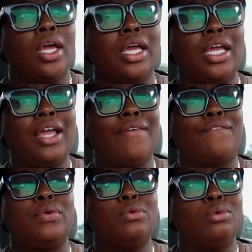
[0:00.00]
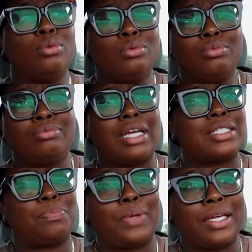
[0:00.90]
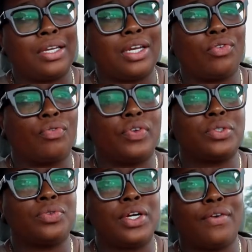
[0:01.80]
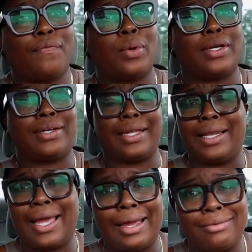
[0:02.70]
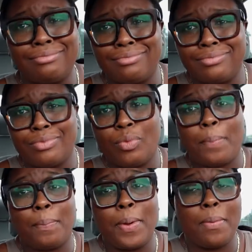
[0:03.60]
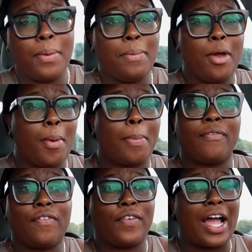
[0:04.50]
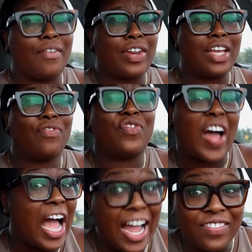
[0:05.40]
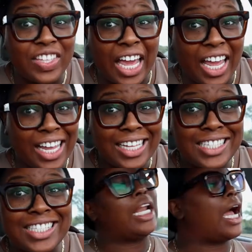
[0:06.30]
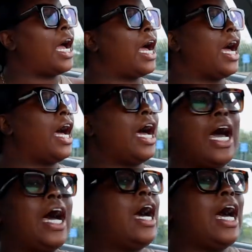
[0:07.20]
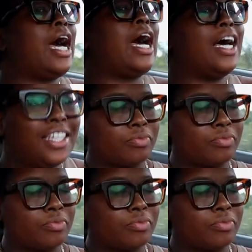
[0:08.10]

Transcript: eating food that's been in the refrigerator for like when people be meal prepping for five days five days nah